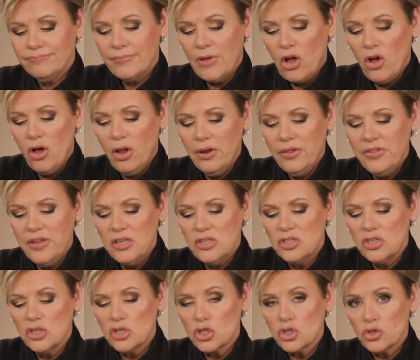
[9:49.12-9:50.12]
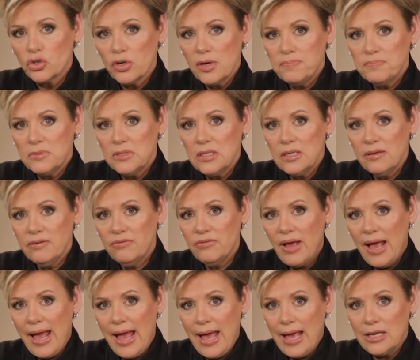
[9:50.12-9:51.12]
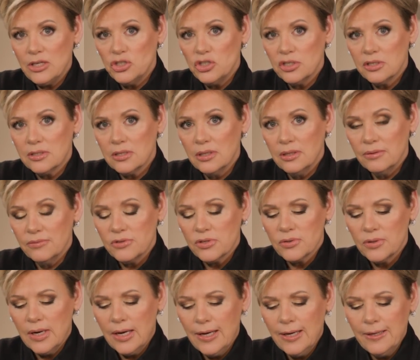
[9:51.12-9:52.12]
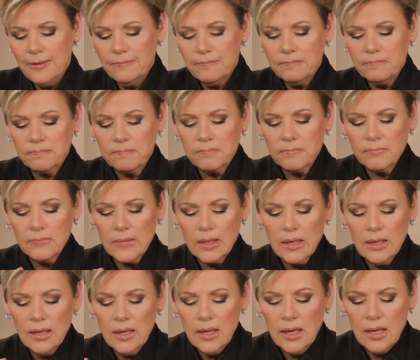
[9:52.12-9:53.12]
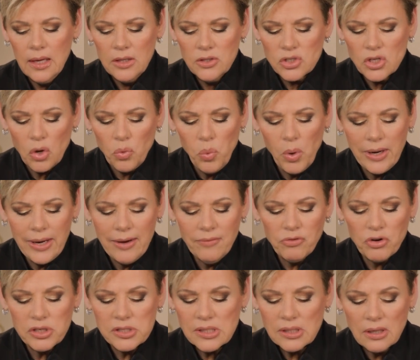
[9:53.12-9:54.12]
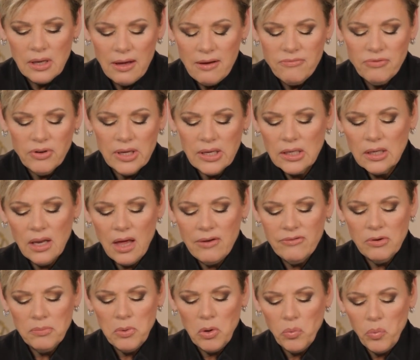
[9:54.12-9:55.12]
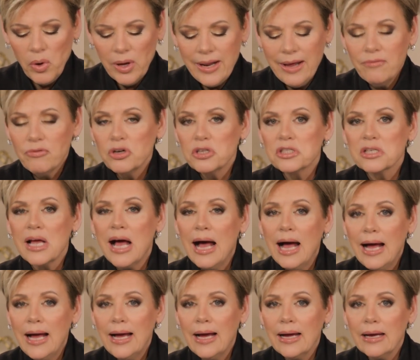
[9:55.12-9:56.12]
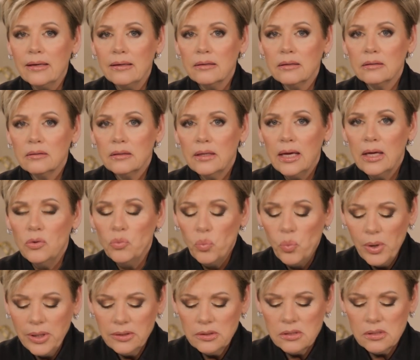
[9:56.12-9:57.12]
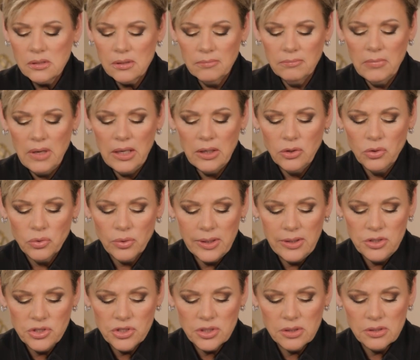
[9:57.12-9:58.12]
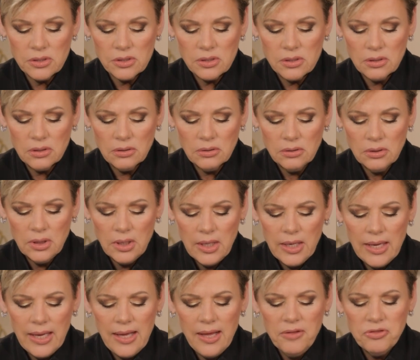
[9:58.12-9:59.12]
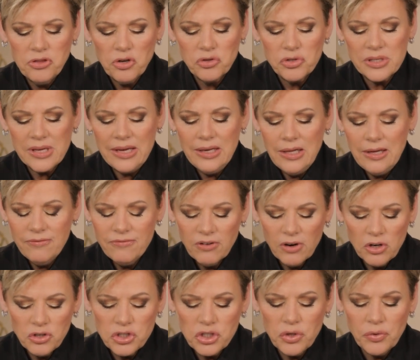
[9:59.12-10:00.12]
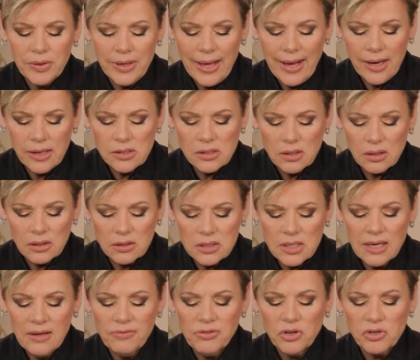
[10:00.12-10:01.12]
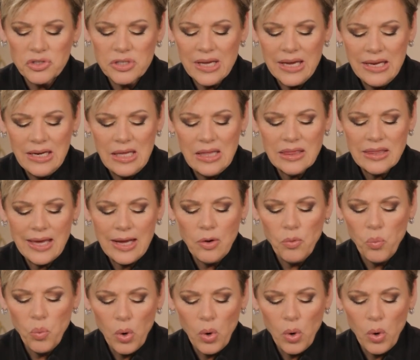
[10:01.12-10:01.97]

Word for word: All of these descriptive adjectives, right? So, whatever is lovely and lovable, whatever is kind and winsome and gracious, if there's any virtue and excellence, if there's anything